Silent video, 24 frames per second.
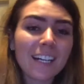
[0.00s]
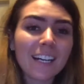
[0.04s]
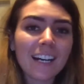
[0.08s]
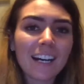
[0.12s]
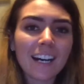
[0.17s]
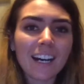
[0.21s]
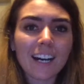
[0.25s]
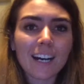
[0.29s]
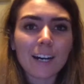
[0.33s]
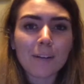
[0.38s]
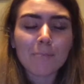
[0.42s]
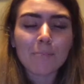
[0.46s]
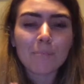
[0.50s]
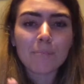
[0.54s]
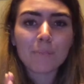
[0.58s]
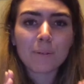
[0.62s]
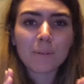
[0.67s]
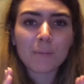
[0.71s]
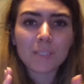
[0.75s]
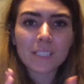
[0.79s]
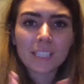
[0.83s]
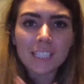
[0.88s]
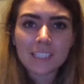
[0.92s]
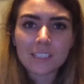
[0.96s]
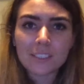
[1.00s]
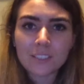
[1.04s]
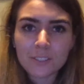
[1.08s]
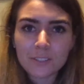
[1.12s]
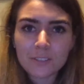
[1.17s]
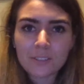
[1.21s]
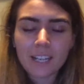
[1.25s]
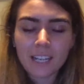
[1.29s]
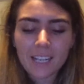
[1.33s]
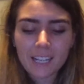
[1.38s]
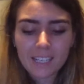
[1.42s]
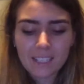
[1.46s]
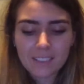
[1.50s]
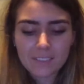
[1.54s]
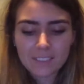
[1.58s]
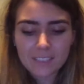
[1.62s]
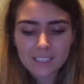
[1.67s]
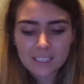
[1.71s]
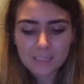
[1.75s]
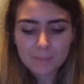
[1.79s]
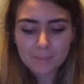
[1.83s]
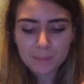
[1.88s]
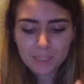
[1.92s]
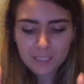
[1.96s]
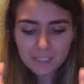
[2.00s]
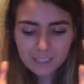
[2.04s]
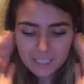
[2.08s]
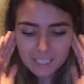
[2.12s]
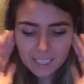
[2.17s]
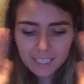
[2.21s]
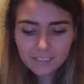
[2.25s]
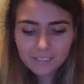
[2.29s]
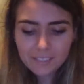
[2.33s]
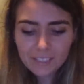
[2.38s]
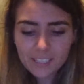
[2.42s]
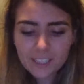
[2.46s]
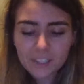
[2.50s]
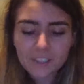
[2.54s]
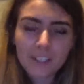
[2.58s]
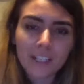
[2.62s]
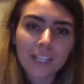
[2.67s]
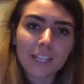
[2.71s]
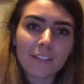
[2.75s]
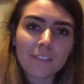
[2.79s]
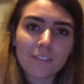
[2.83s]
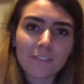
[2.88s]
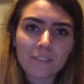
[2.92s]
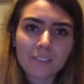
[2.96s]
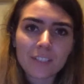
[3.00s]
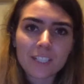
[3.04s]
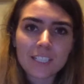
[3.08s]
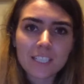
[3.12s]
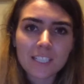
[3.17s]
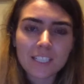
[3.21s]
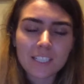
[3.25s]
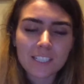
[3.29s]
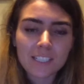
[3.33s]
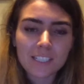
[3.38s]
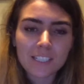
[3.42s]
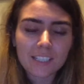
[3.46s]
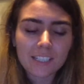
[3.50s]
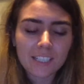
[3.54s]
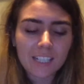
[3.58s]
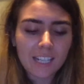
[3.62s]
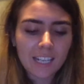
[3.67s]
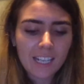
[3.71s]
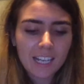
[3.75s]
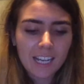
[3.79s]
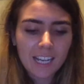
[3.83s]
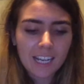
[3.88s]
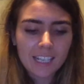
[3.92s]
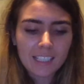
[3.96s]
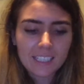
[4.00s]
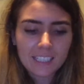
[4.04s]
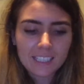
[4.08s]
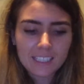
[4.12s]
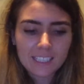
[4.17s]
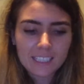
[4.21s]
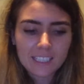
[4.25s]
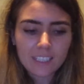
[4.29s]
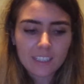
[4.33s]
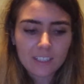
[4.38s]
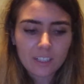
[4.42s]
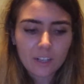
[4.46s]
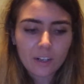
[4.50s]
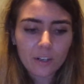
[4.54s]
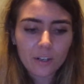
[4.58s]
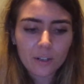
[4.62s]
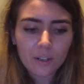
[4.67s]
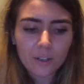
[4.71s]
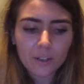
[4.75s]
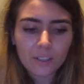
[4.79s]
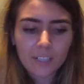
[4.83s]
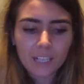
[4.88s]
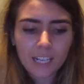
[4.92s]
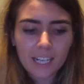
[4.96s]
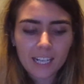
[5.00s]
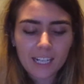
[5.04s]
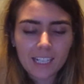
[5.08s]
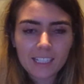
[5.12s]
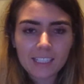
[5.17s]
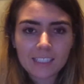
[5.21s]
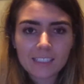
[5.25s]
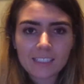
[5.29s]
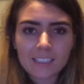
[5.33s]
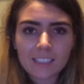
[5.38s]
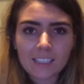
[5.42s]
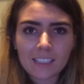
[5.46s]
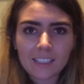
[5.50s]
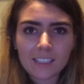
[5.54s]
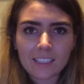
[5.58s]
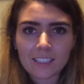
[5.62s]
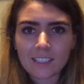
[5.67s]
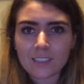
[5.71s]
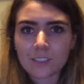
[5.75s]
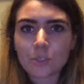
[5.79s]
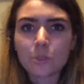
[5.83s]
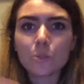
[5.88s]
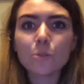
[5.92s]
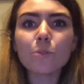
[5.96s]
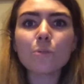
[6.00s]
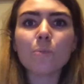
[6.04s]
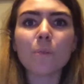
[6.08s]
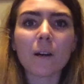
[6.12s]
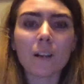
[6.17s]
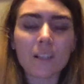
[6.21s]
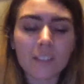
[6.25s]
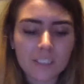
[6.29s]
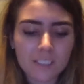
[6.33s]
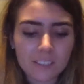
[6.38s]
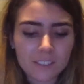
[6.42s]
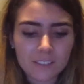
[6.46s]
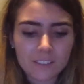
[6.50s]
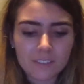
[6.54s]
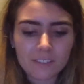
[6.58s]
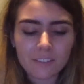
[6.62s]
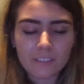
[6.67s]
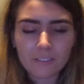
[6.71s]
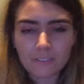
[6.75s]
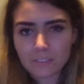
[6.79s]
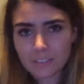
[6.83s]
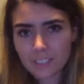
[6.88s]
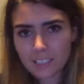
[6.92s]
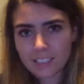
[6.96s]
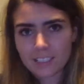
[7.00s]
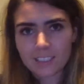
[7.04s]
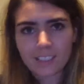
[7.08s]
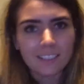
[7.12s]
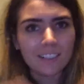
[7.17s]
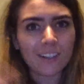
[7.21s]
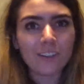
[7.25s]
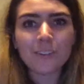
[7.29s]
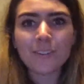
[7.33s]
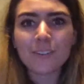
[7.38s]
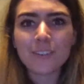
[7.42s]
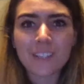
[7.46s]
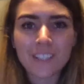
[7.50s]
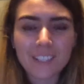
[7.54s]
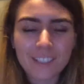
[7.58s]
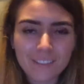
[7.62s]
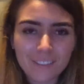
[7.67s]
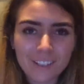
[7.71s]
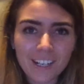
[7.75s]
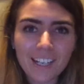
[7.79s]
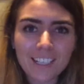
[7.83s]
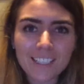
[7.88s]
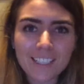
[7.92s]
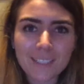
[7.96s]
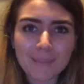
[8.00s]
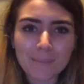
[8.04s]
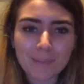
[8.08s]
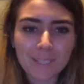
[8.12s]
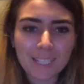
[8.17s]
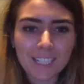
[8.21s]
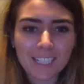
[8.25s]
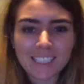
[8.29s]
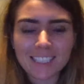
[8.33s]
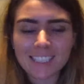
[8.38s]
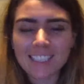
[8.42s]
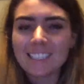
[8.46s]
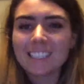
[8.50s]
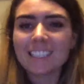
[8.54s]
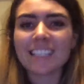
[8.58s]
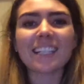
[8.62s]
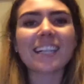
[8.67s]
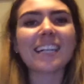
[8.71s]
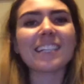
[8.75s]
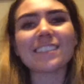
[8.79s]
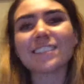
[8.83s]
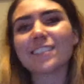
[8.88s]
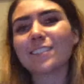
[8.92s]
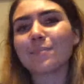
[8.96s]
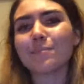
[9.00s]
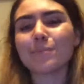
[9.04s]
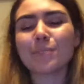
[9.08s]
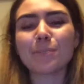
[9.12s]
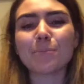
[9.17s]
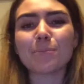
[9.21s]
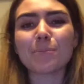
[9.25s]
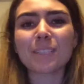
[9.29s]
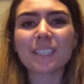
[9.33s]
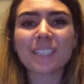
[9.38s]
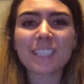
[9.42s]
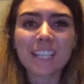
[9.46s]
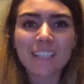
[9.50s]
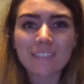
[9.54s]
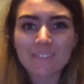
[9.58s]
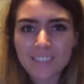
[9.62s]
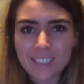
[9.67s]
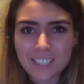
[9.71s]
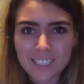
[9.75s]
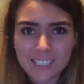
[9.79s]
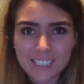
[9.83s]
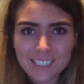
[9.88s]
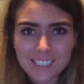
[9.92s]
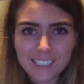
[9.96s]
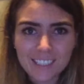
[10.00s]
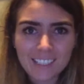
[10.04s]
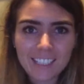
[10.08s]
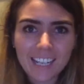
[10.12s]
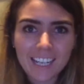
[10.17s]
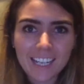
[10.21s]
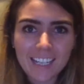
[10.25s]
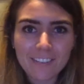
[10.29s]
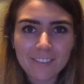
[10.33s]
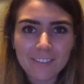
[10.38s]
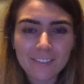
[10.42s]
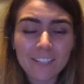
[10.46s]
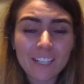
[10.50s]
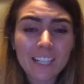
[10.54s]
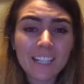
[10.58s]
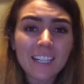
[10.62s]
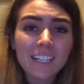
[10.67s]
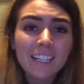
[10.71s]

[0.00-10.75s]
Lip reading: But what they do have is, because they have that creative vision and they see code as like a toolbox of like a whole thing of art supplies that allows them to bring that vision to life.